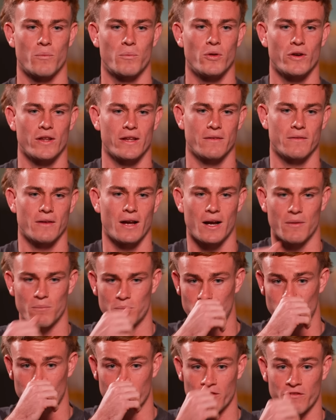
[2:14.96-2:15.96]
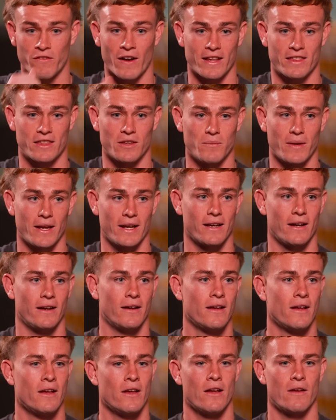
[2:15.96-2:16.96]
putting faith in me to
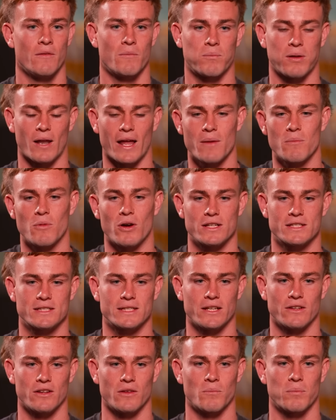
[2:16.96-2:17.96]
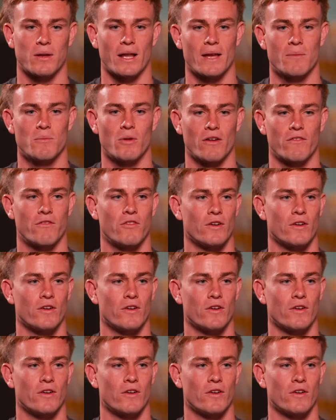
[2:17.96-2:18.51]
play my skill and play my